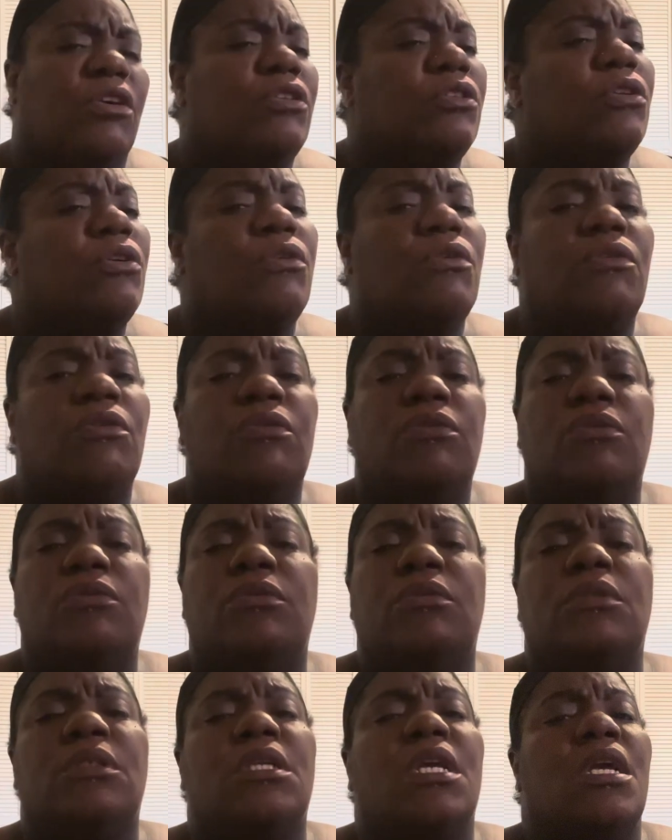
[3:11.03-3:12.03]

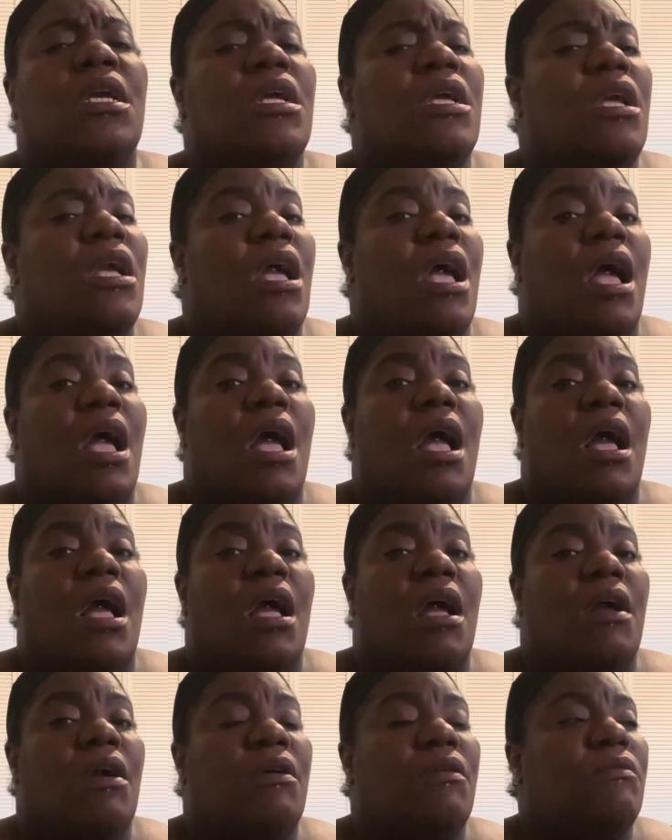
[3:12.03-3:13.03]
clothes,
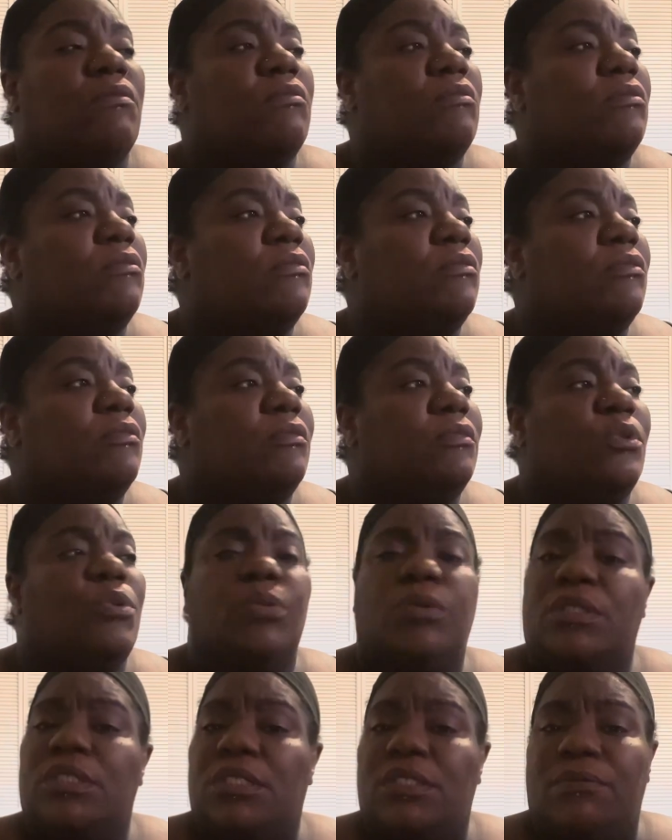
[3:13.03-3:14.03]
um,
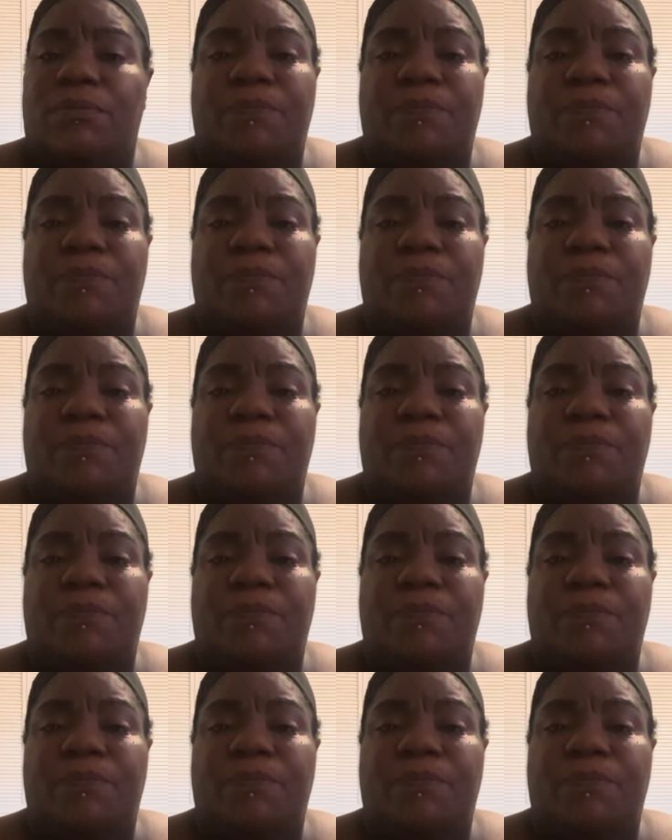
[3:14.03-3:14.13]
doing,